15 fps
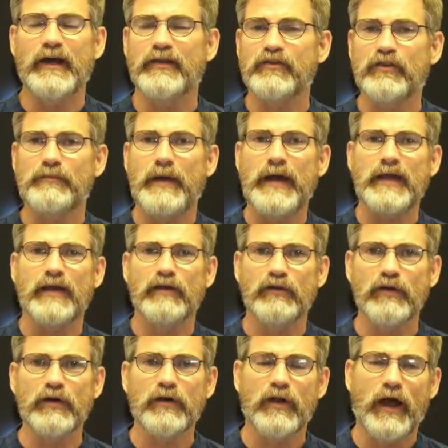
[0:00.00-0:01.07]
and to make it
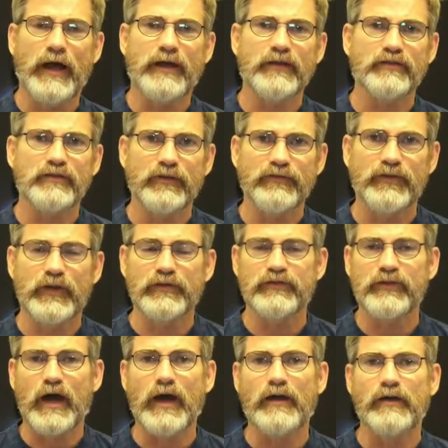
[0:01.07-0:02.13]
look like as if
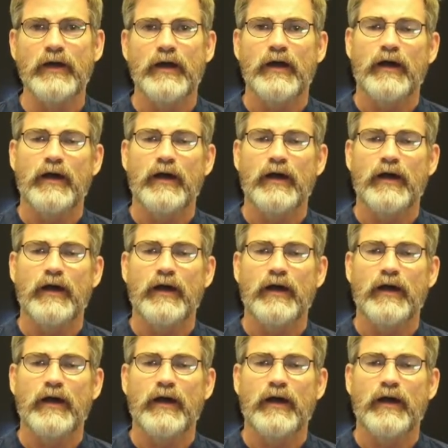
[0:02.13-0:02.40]
Assad